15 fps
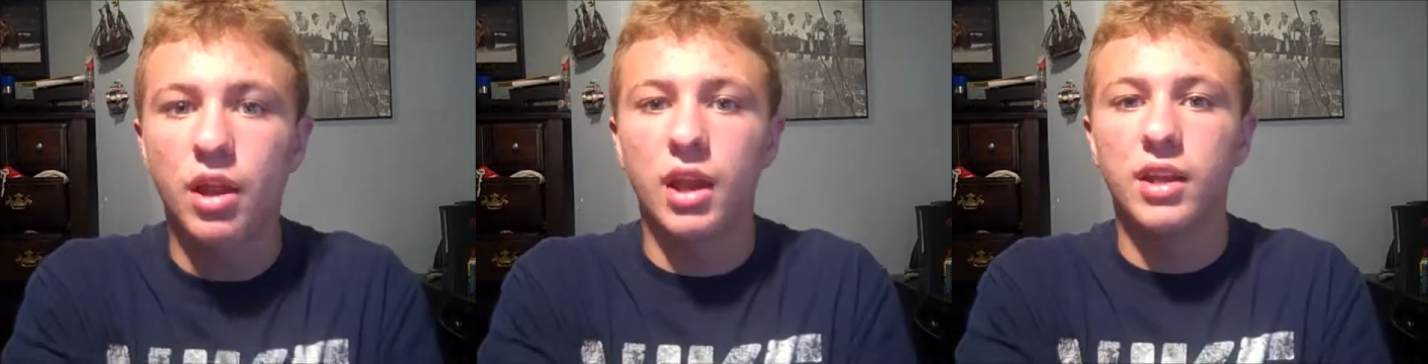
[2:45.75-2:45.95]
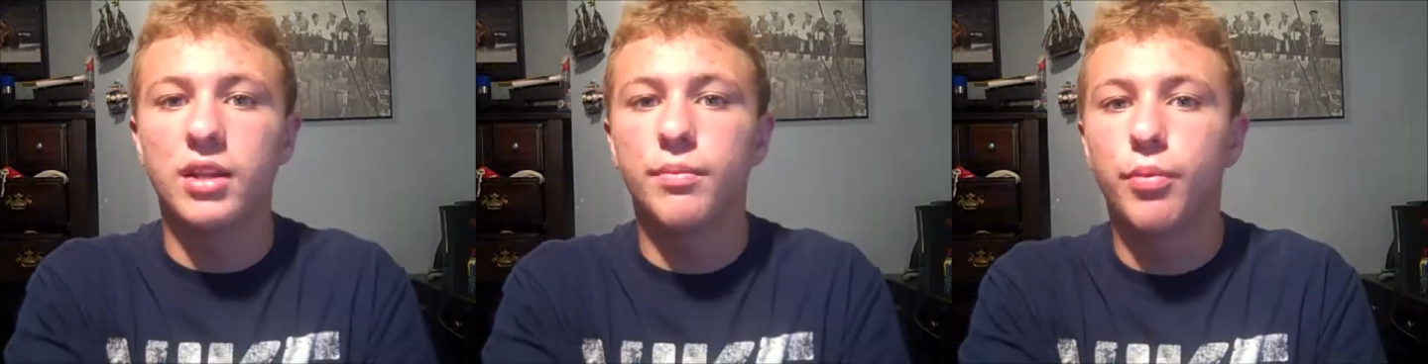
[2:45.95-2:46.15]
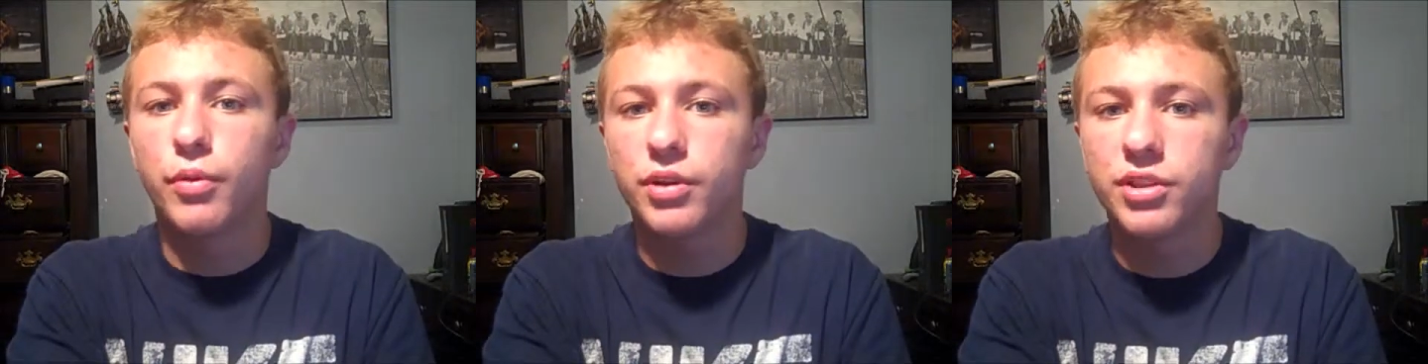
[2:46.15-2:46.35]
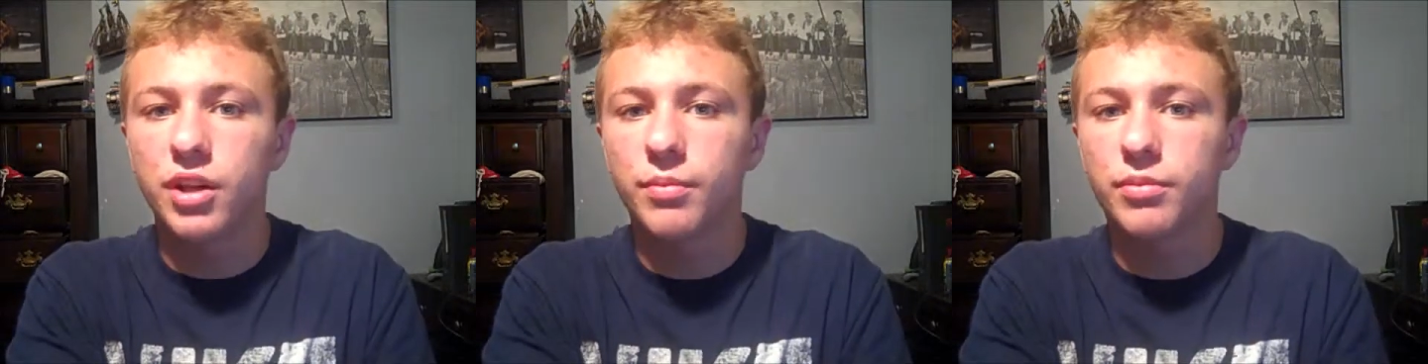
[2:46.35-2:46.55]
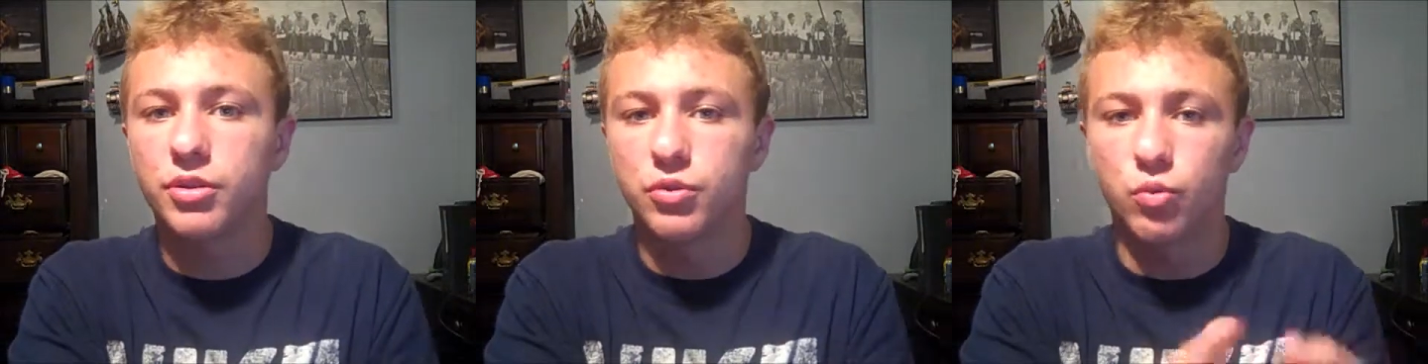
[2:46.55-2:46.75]
In the point
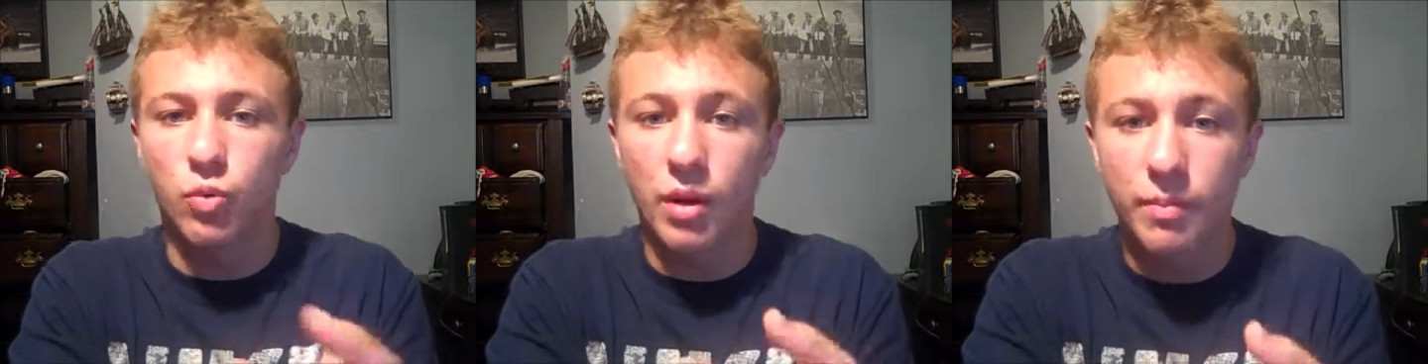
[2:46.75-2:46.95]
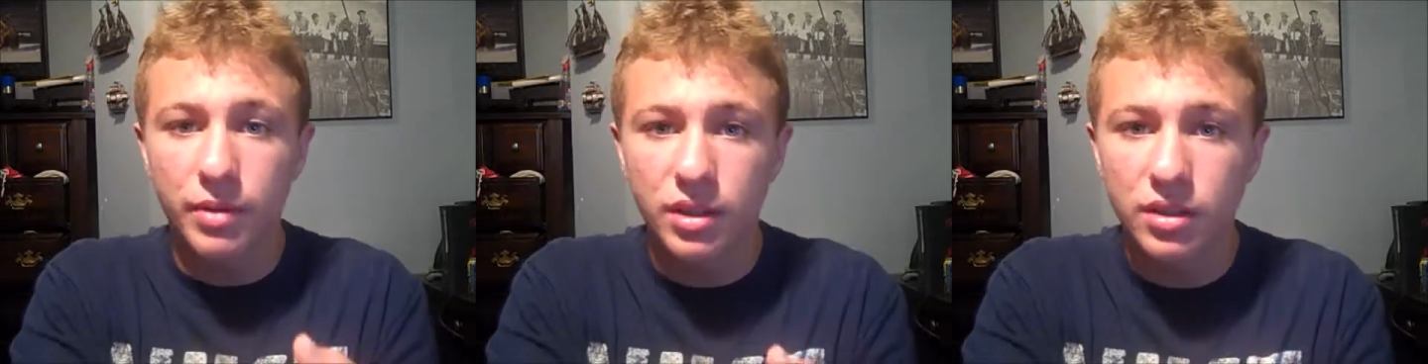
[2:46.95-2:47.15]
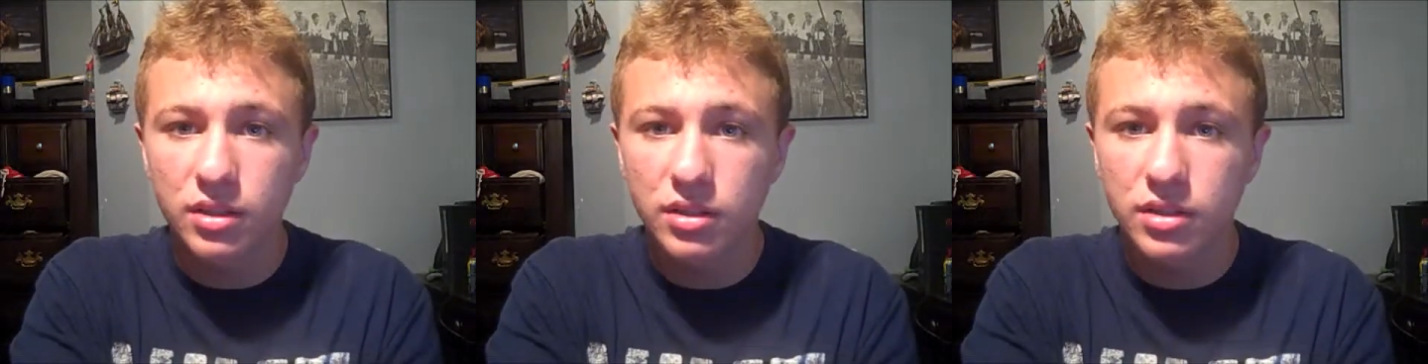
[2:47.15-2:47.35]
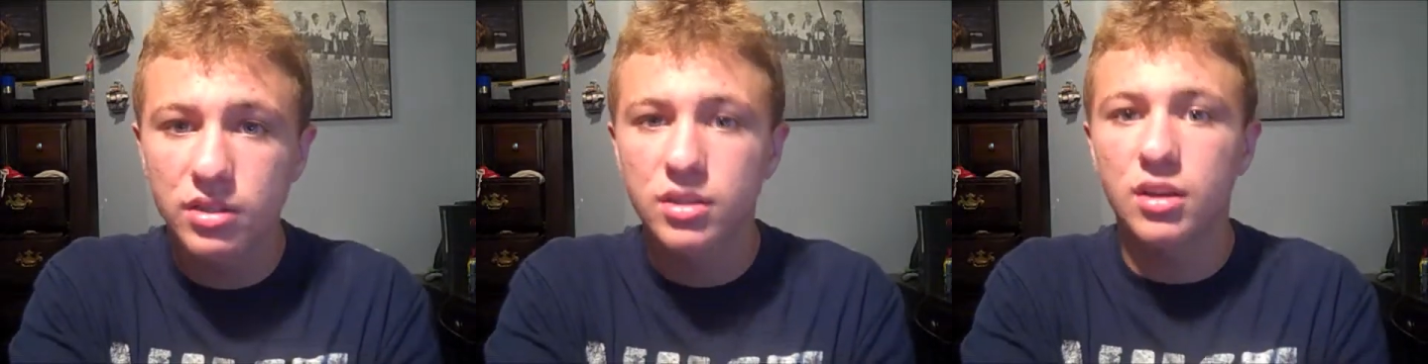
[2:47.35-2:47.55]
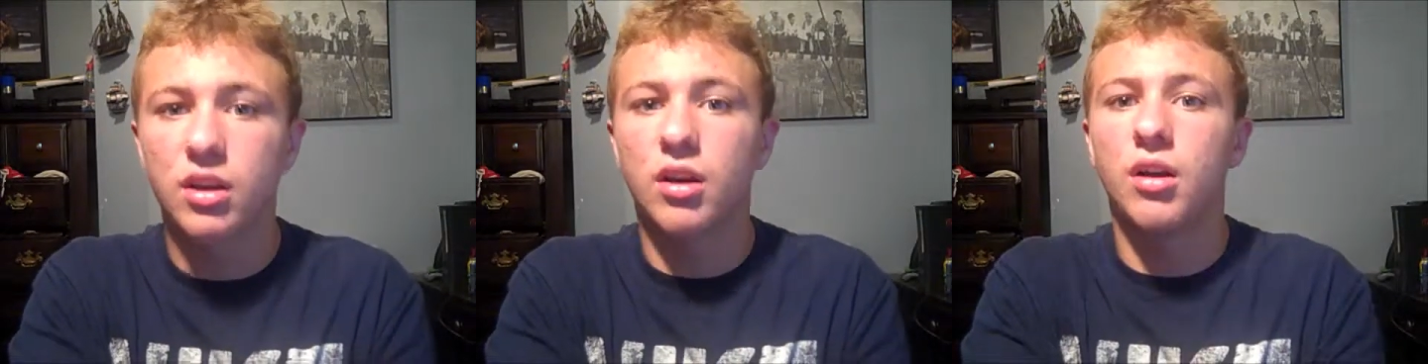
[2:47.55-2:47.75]
shop, there's weapons,